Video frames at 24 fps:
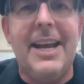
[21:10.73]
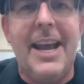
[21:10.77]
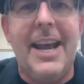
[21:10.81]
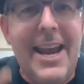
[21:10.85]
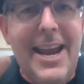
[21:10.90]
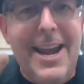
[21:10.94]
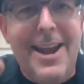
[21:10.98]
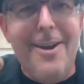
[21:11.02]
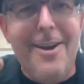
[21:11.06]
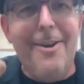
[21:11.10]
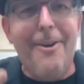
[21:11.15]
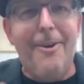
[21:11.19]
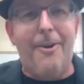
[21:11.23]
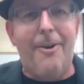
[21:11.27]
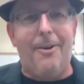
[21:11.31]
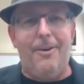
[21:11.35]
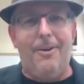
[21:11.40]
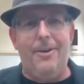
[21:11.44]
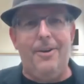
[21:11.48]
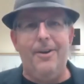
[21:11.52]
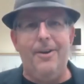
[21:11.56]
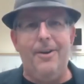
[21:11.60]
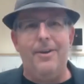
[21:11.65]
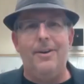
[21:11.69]
here
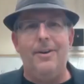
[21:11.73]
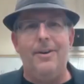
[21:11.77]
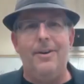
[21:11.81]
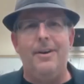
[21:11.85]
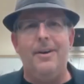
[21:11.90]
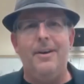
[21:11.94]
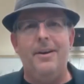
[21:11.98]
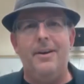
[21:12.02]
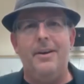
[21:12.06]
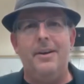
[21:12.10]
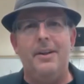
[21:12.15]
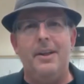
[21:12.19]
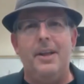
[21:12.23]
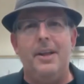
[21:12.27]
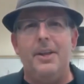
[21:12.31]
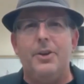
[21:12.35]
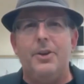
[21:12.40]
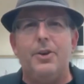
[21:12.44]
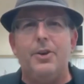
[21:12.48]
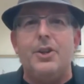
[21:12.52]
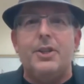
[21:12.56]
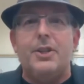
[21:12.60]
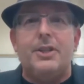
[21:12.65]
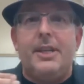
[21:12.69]

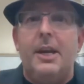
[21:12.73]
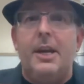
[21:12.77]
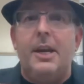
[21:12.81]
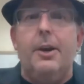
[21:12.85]
you're just